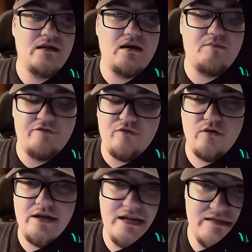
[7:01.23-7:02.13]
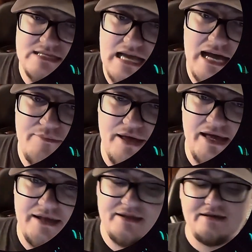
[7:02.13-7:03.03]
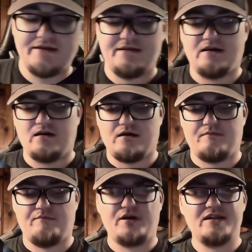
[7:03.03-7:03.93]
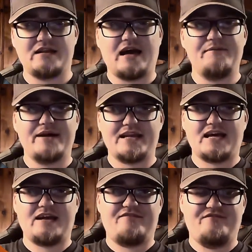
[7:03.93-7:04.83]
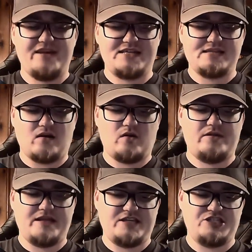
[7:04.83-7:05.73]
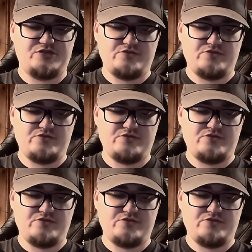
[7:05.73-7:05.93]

before getting this iPad, but the iPad kind of fixed all the issues